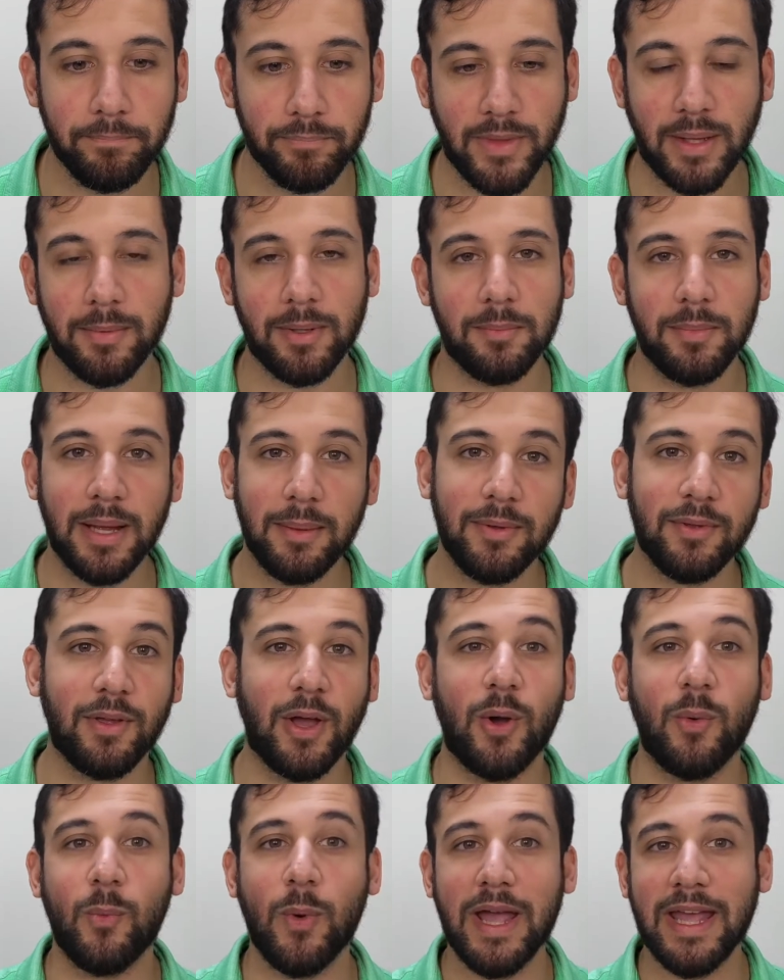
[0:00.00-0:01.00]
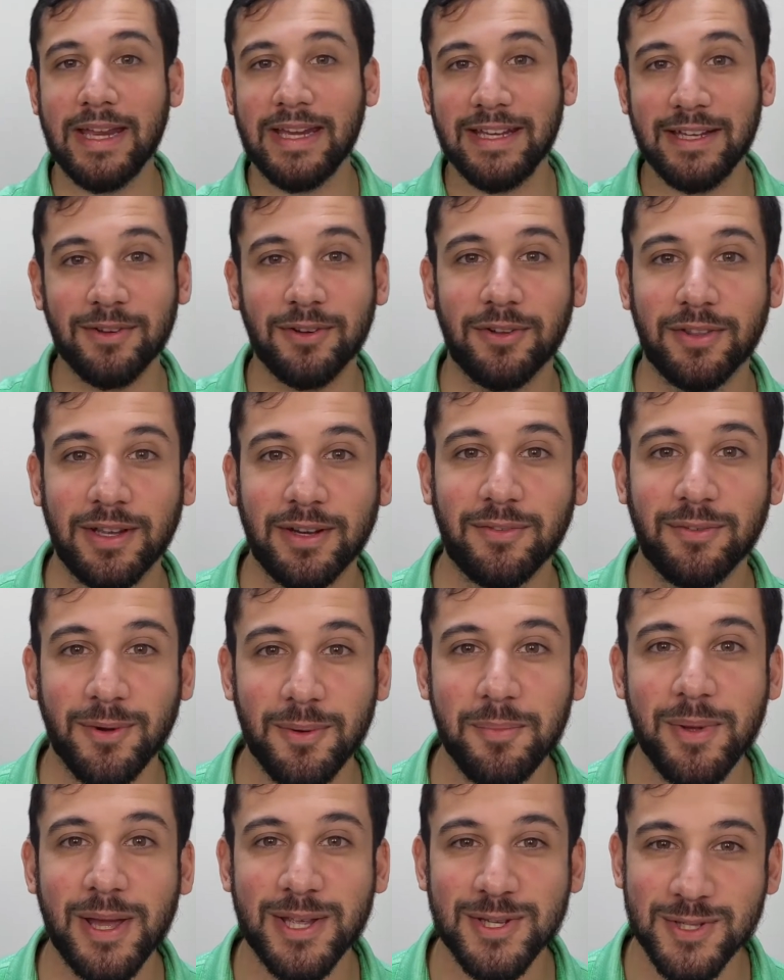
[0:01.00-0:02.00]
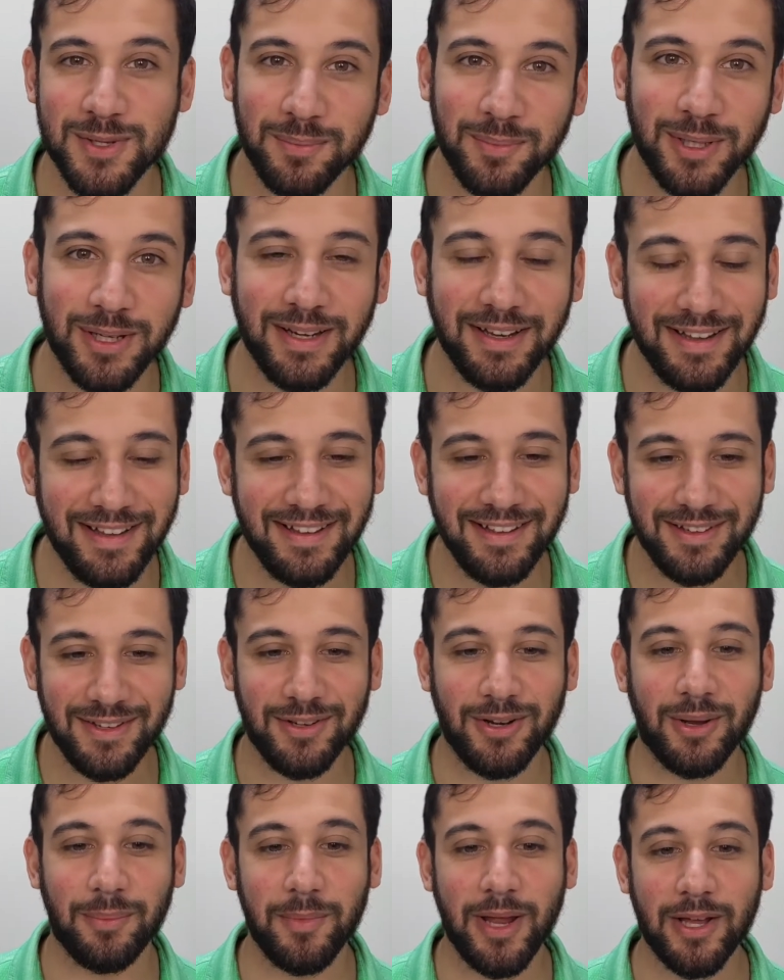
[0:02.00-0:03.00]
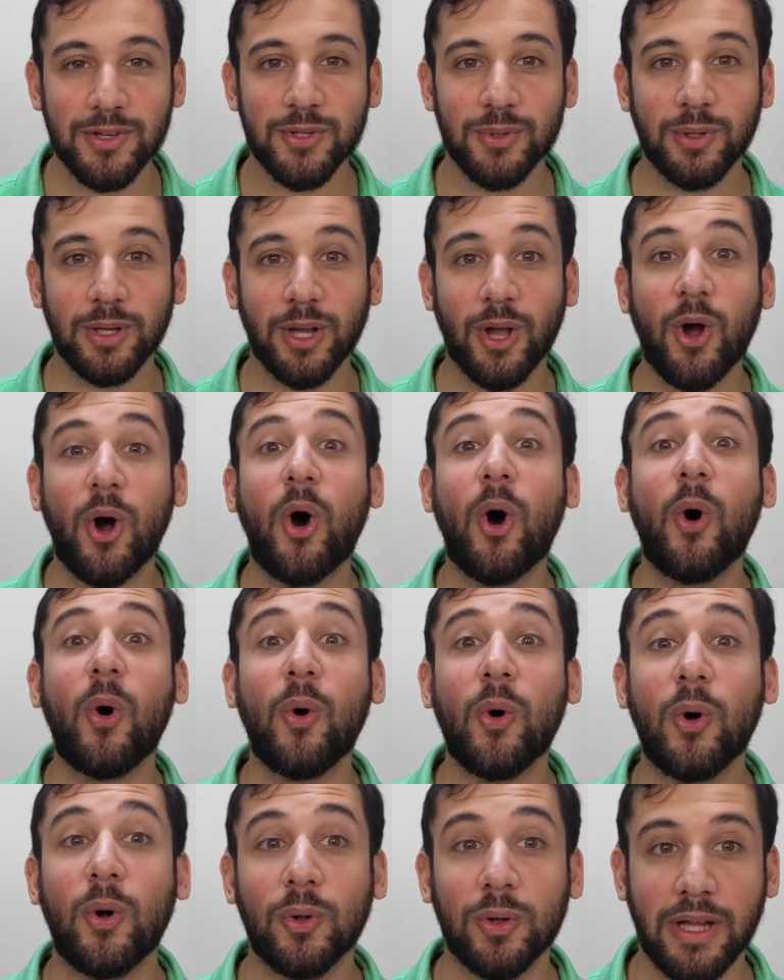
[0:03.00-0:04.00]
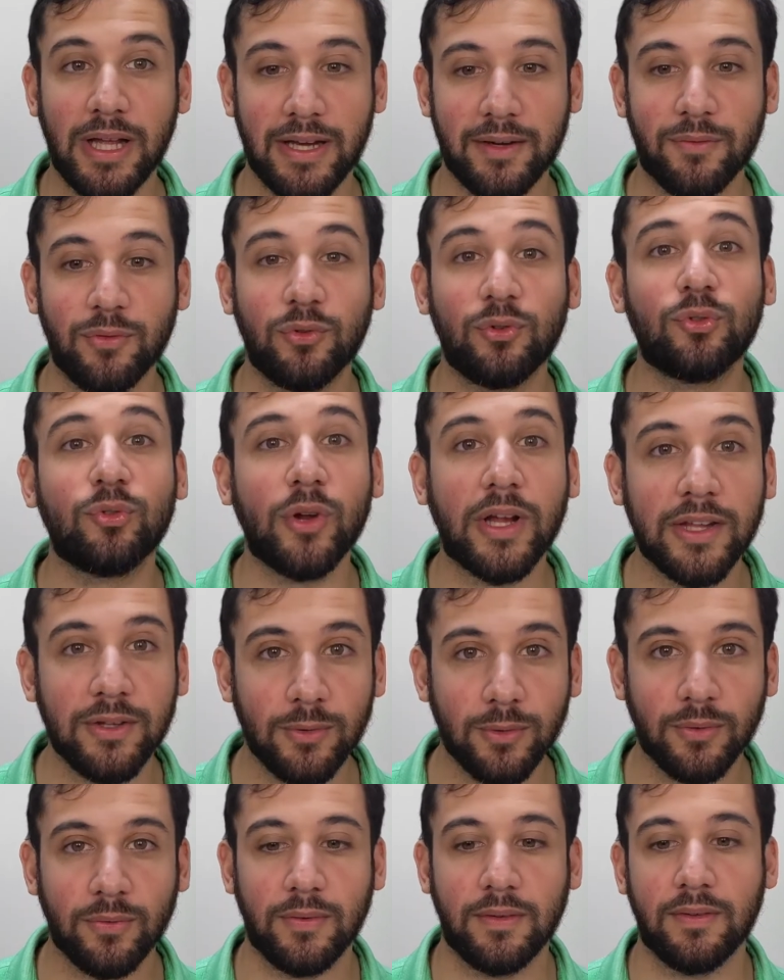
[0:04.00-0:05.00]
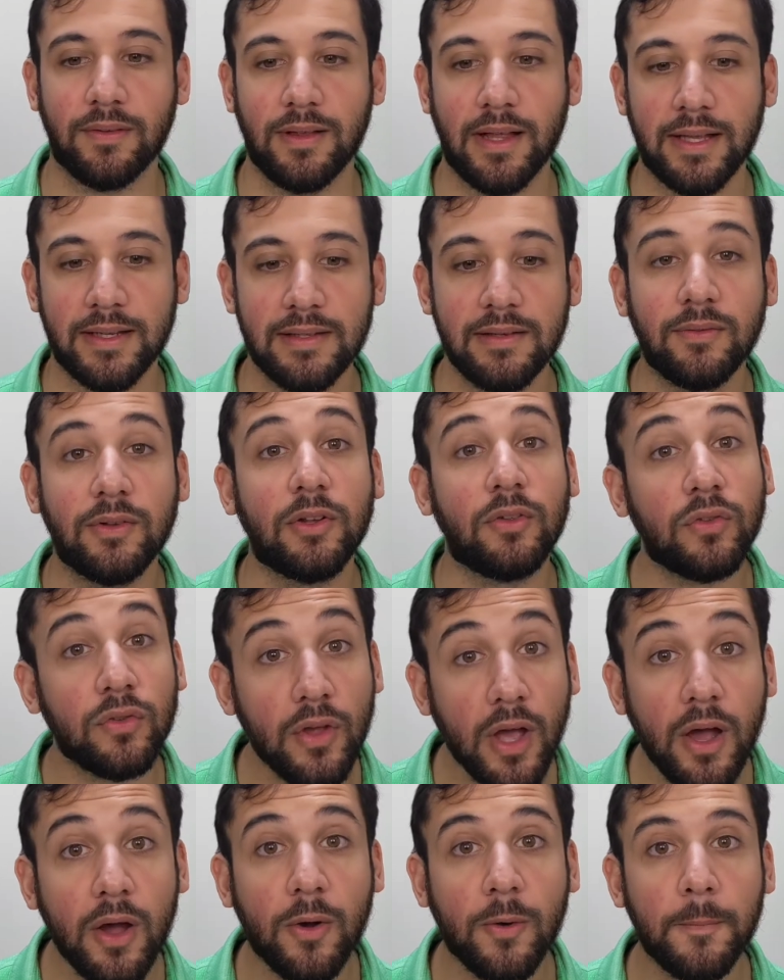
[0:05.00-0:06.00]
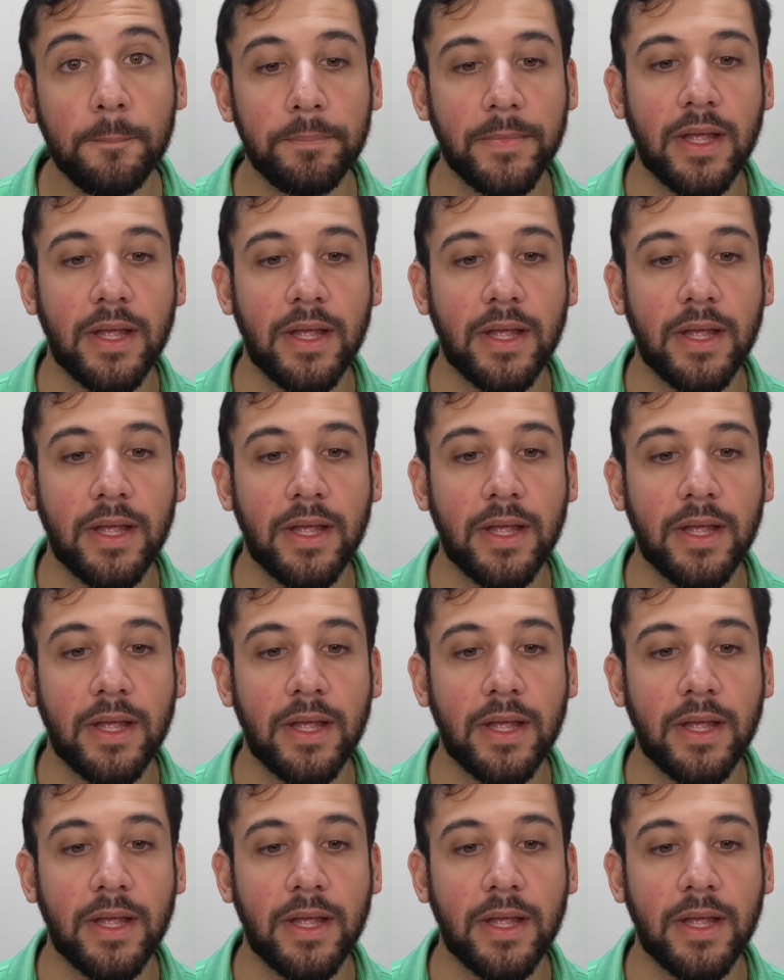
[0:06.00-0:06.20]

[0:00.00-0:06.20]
I mean, maybe a weight here or there for a patient, but I'm not doing a whole lot of strenuous physical activity. So